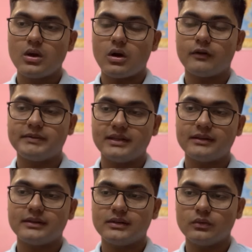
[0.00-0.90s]
of
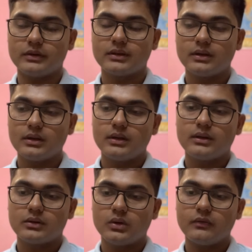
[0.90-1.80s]
places in news.
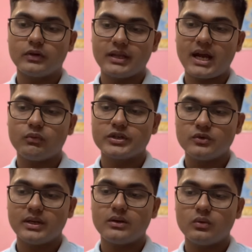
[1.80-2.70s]
So for that, what you
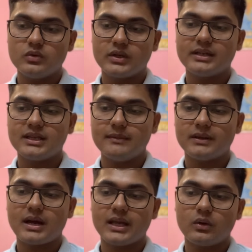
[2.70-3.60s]
can do, you can keep
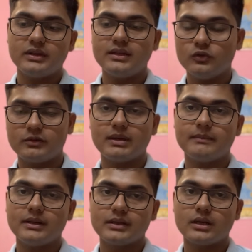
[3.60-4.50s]
an eye on the
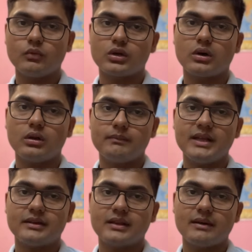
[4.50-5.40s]
newspapers, what all
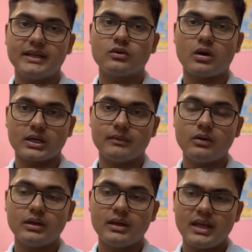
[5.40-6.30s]
places are being talked
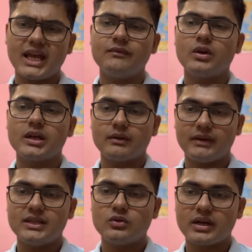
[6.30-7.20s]
about. And
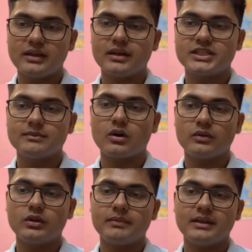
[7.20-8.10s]
when you are researching about
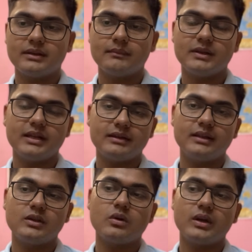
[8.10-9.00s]
those
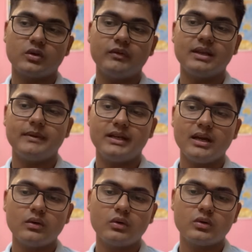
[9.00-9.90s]
places, you're going to
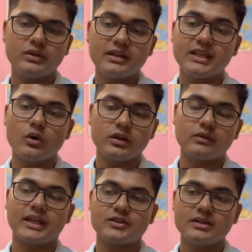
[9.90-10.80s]
Wikipedia, go to the see
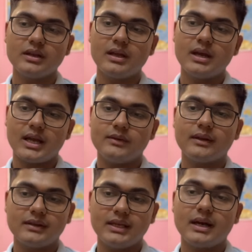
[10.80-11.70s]
also section, and you
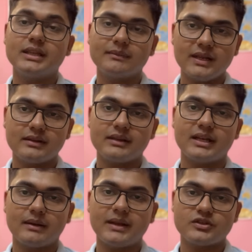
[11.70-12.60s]
can see other places
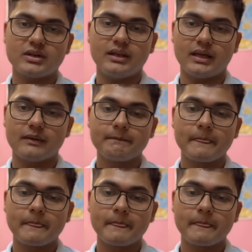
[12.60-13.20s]
that are mentioned there.